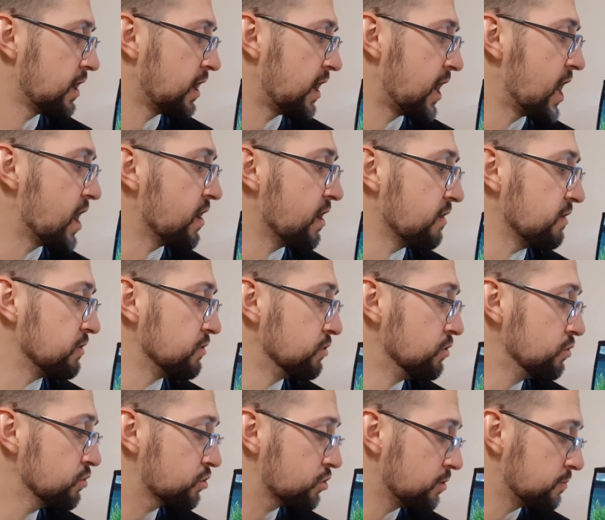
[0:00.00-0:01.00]
I had
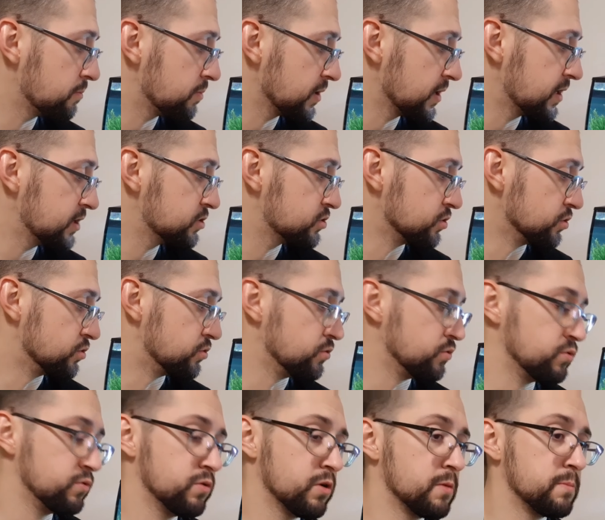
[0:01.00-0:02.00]
no complaint to
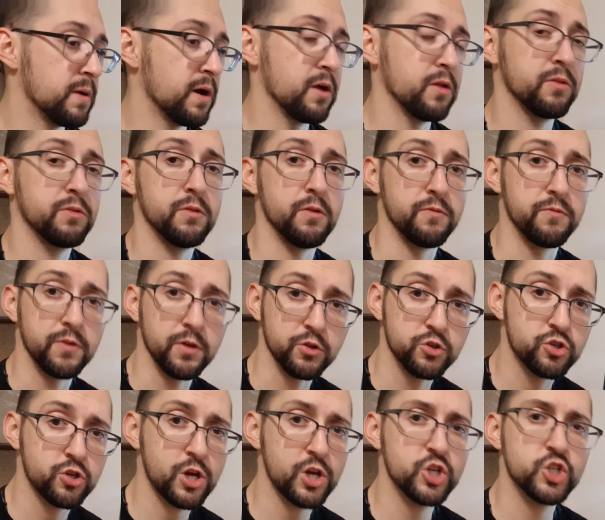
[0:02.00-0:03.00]
do about the
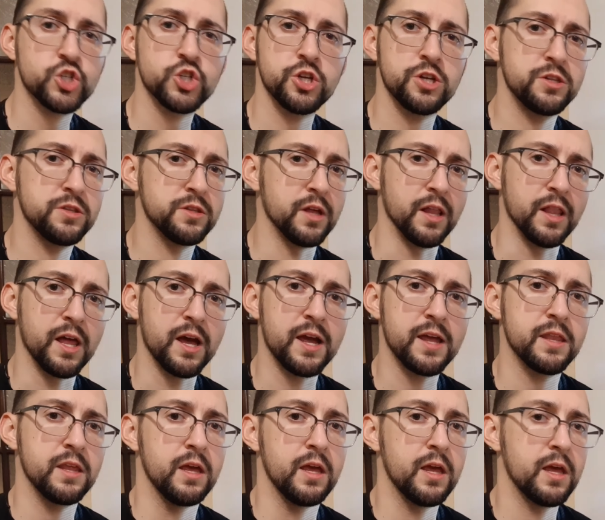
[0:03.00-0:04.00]
filtration, the
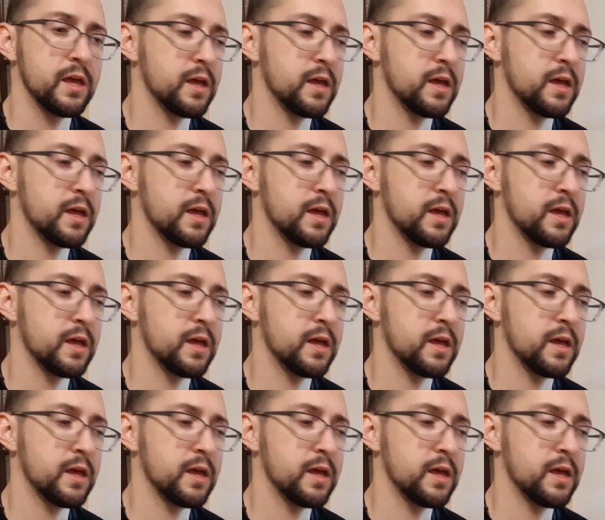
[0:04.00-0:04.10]
light.